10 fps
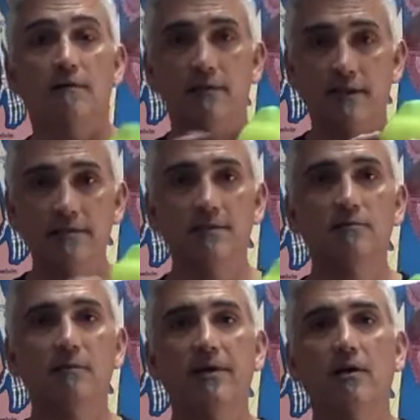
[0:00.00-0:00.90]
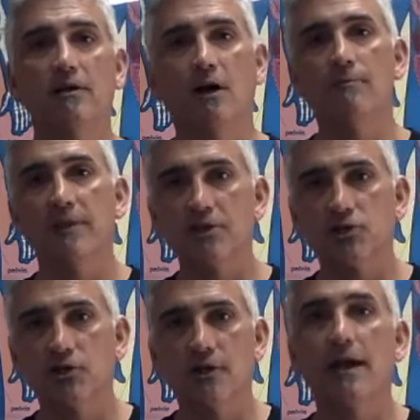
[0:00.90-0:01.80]
This is what we call a complex
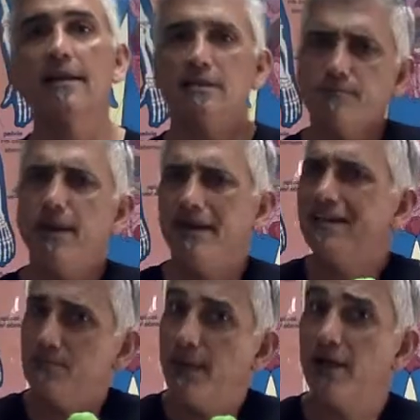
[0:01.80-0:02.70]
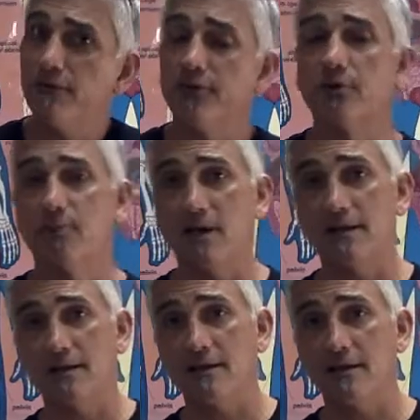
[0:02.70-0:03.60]
sugar, and it is better for your body
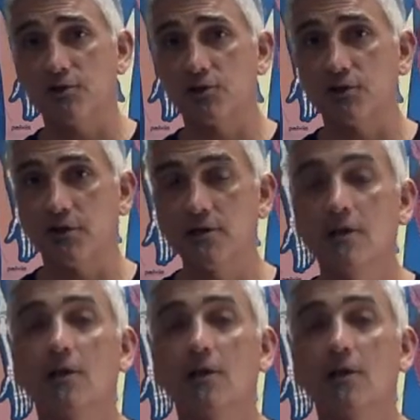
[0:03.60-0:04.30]
than the other sugar,